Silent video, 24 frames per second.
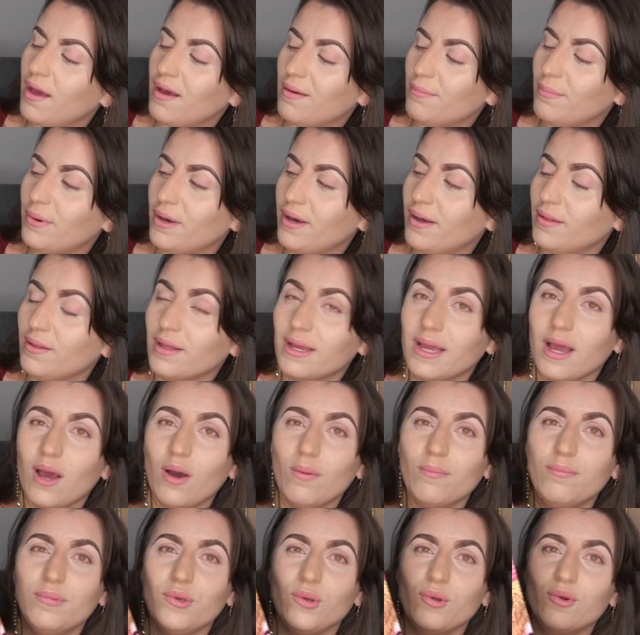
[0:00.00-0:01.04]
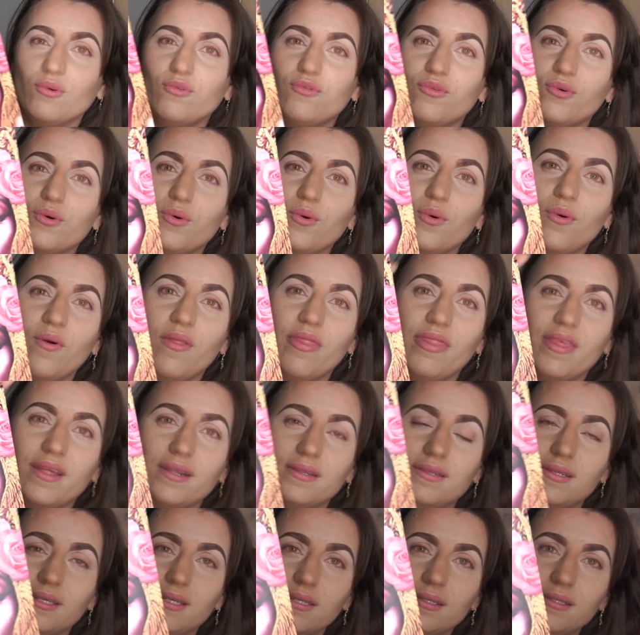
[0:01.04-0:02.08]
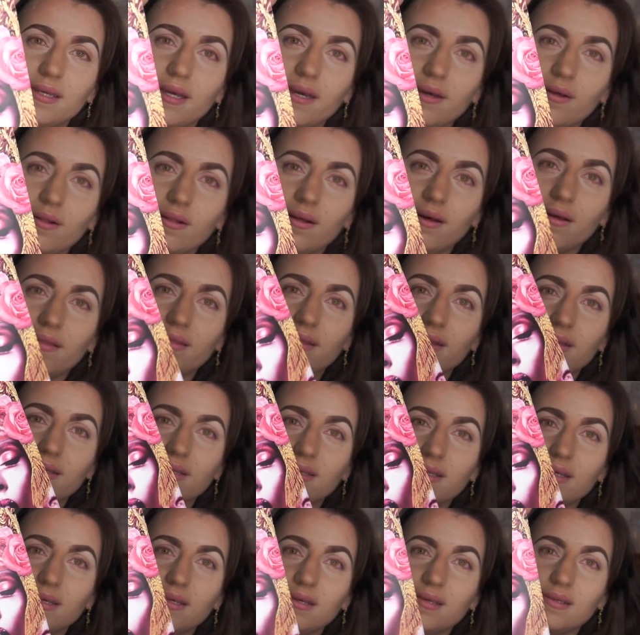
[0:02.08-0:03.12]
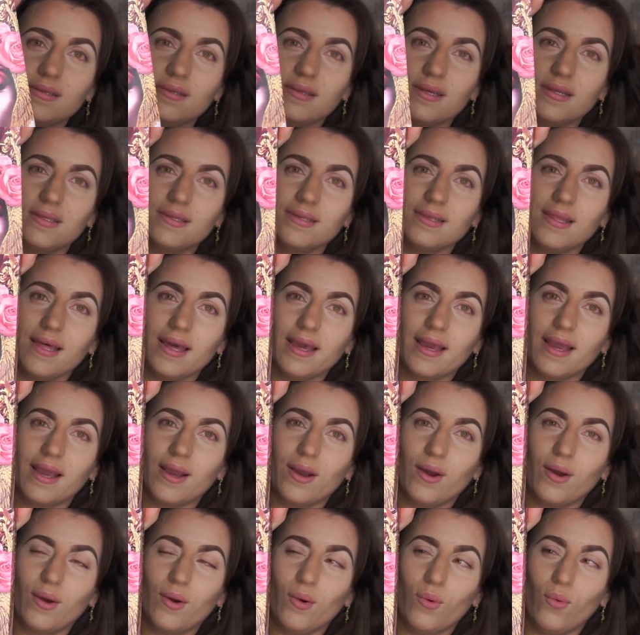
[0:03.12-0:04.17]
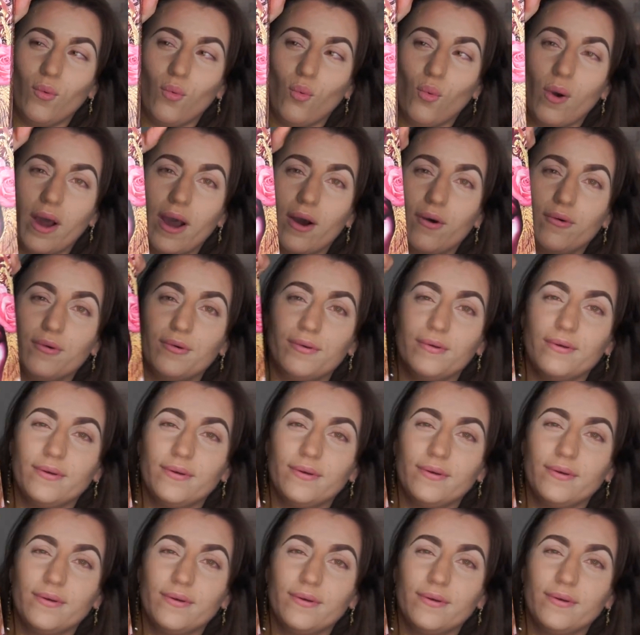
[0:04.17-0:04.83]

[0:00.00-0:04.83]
but look how beautiful the detail on this is. It's like, wow.